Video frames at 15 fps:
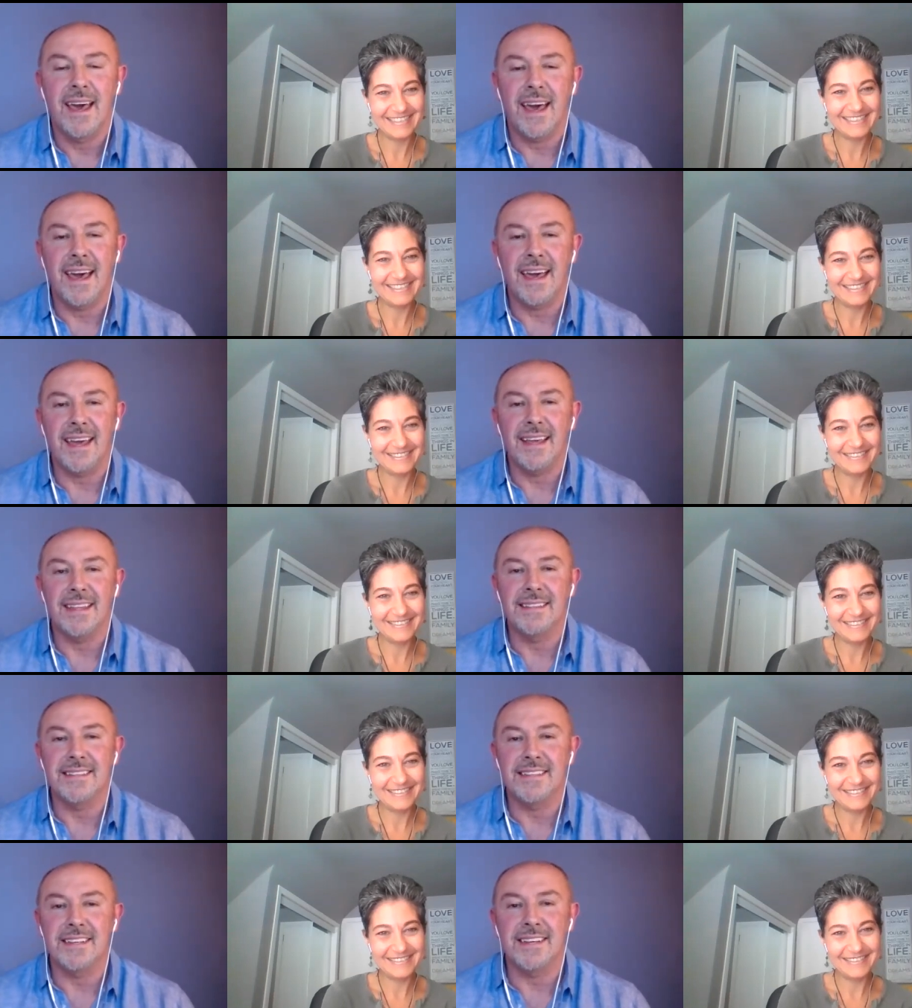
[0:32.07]

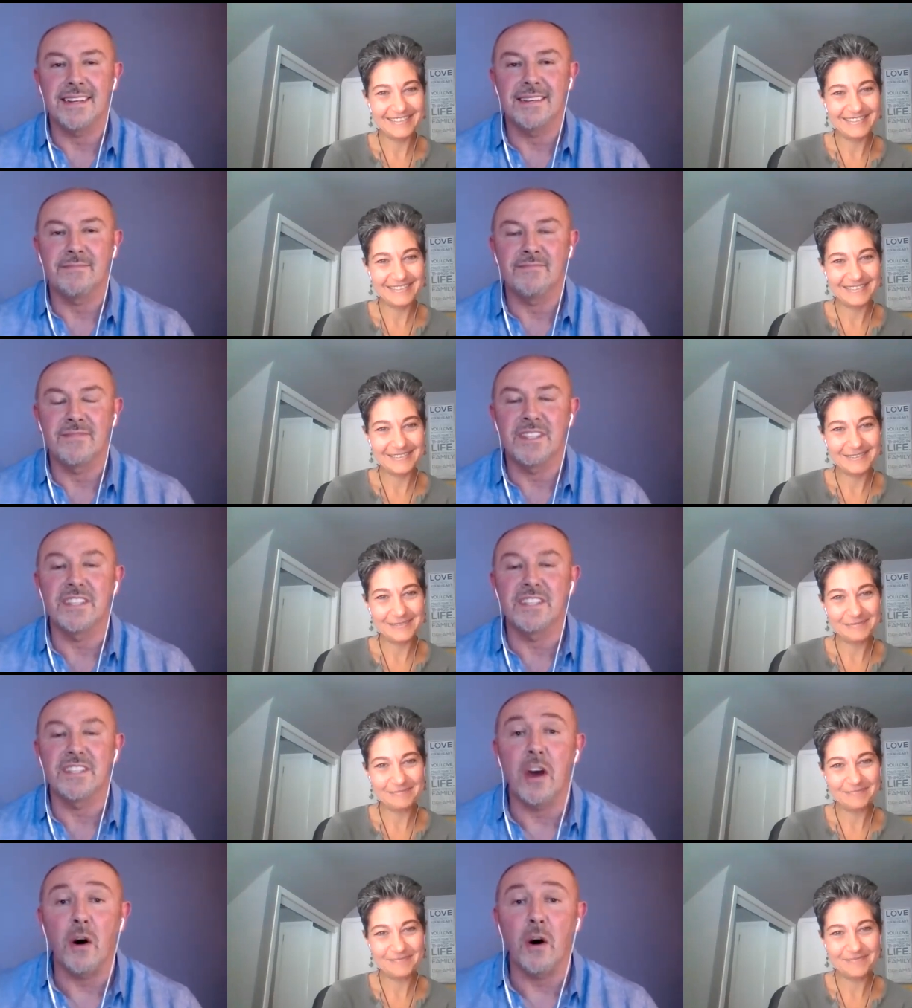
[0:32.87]
Speaker 1: and um, to
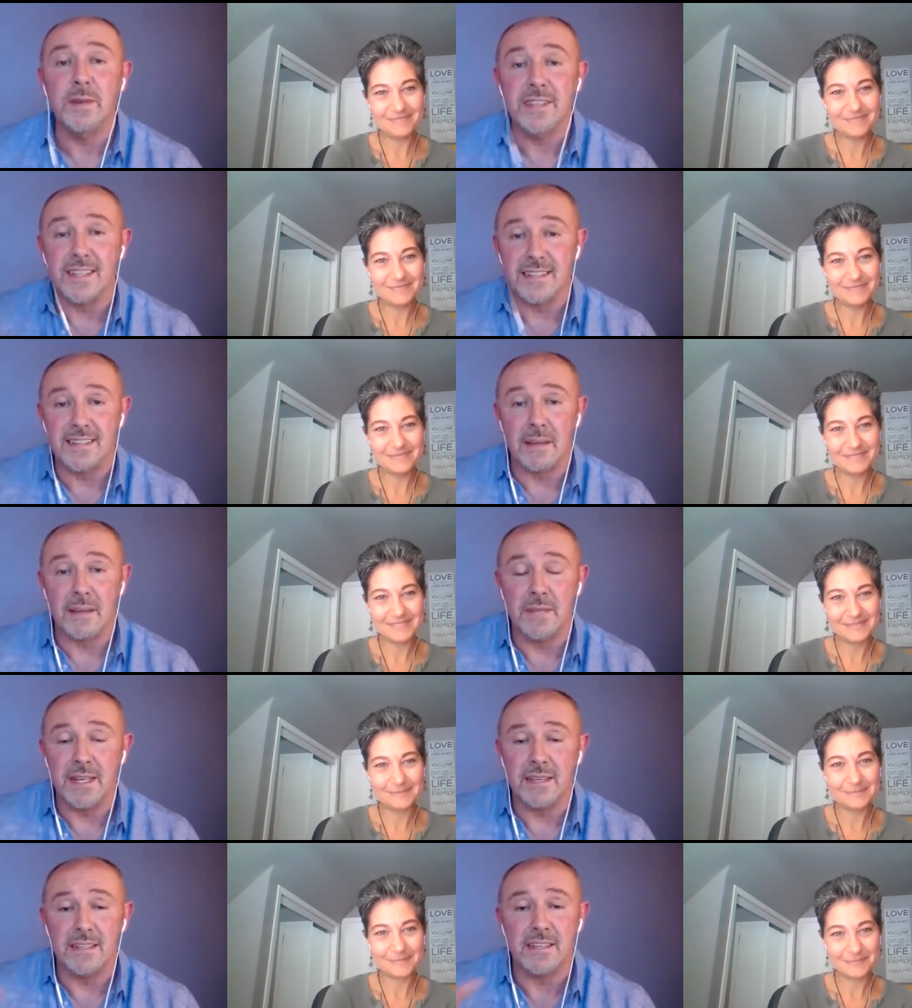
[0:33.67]
sit opposite
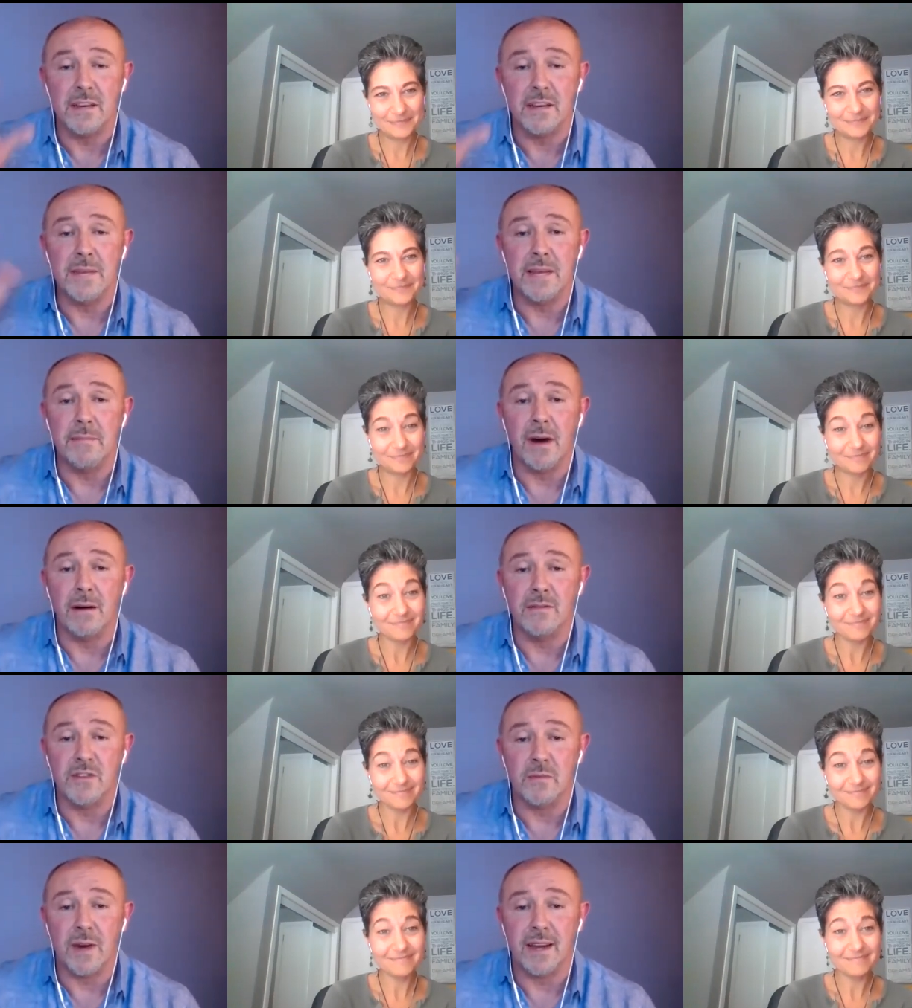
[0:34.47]
somebody so many
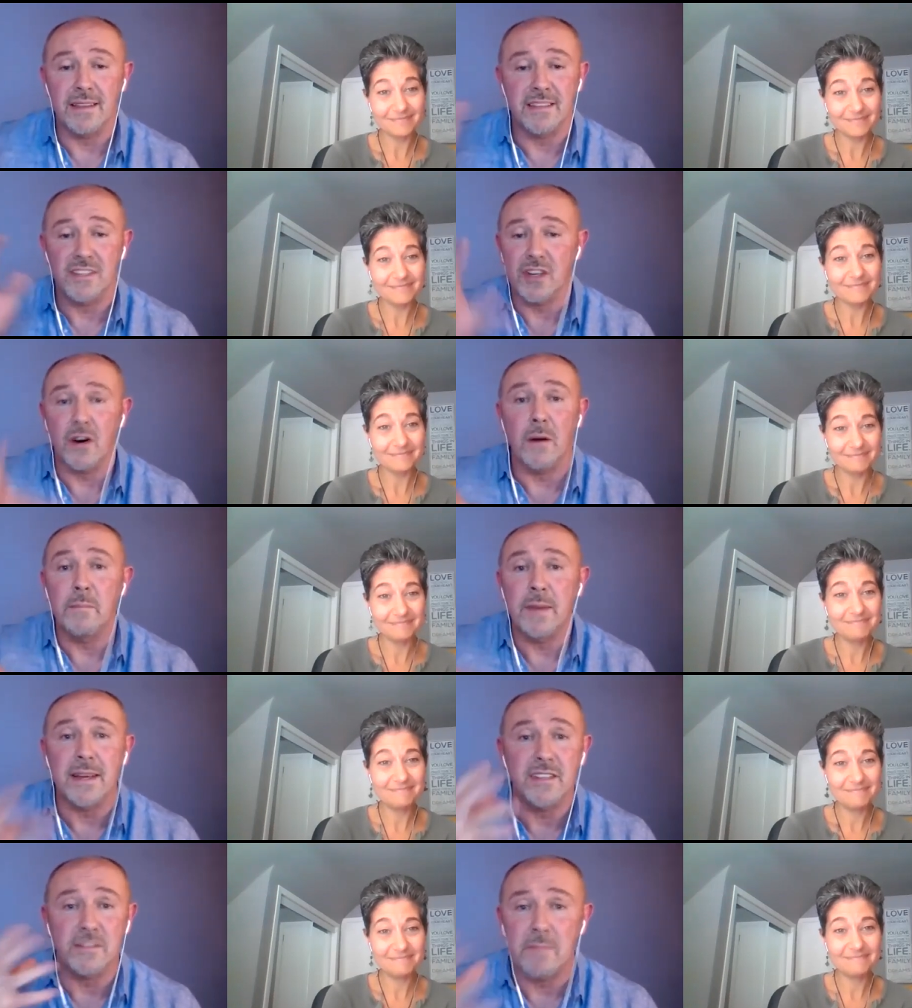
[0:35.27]
miles away that's got a
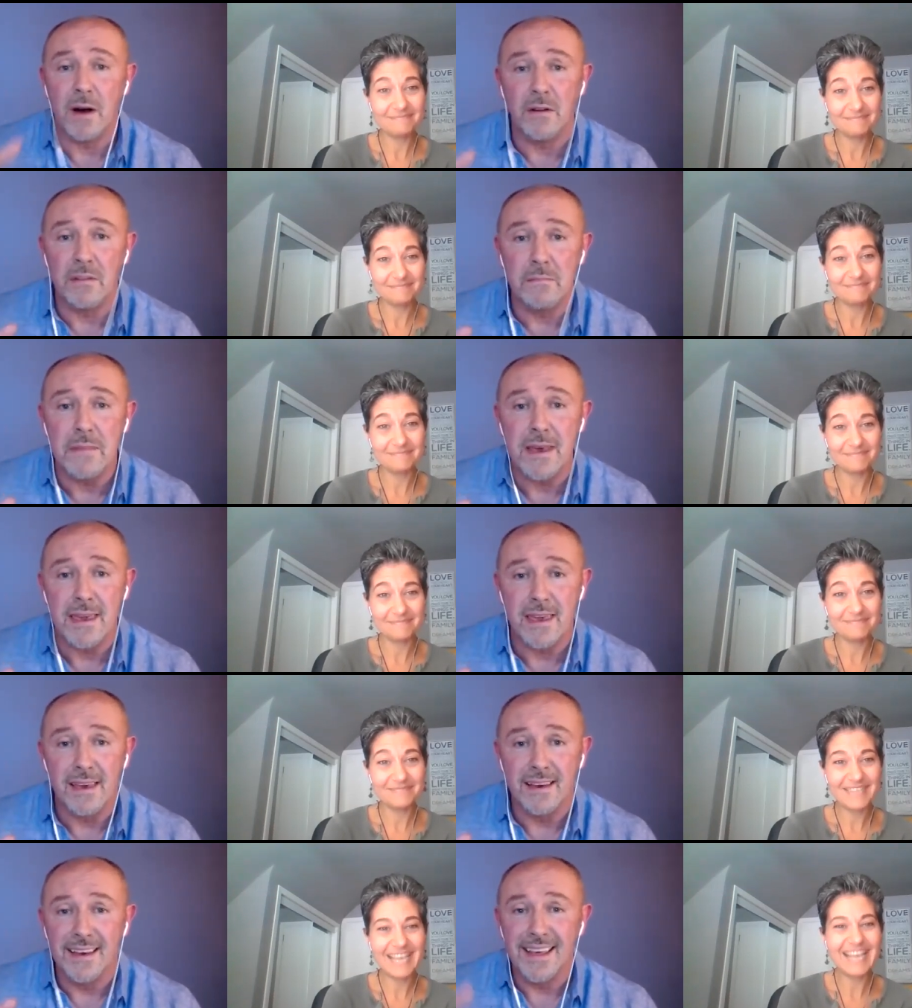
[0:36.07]
bigger smile than
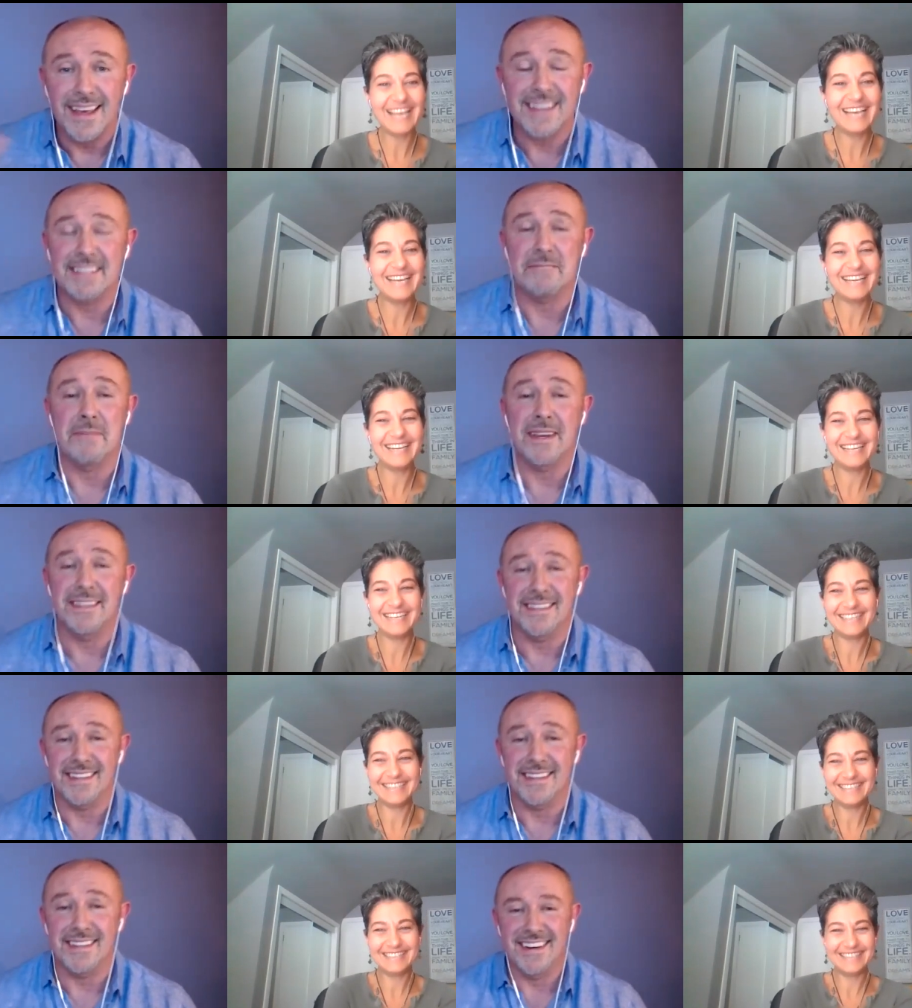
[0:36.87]
me that's
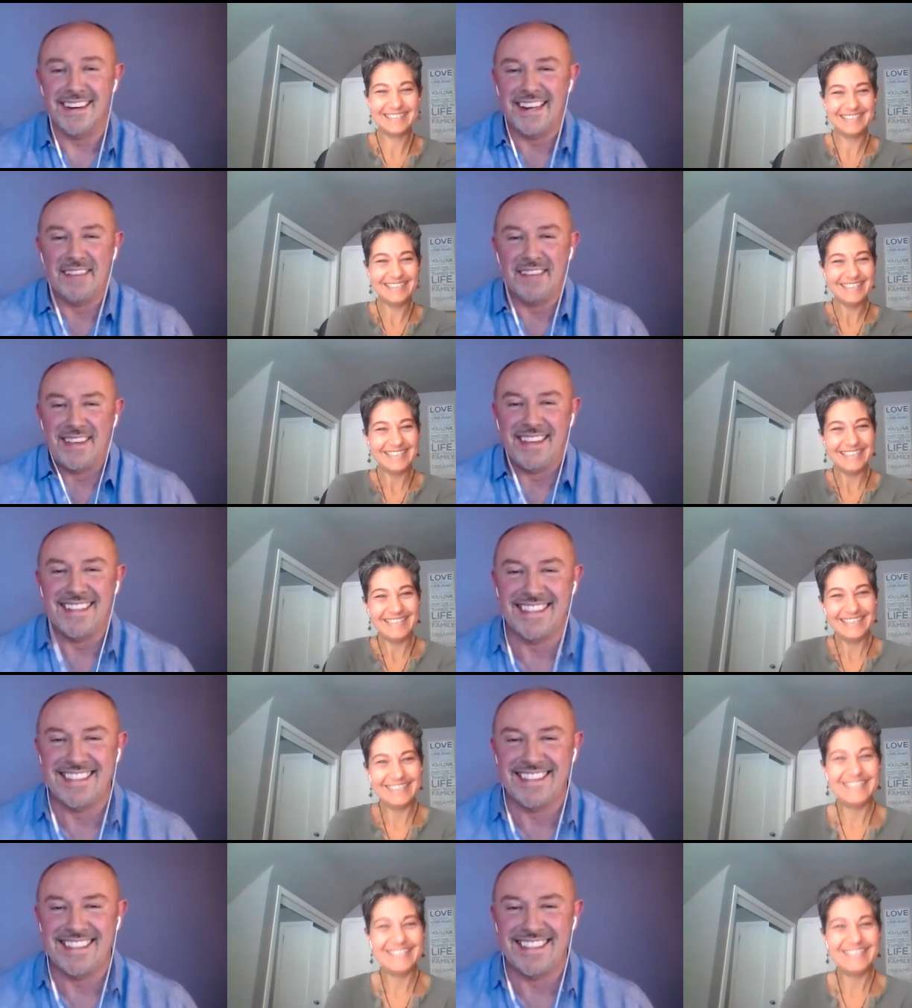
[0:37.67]
amazing i love it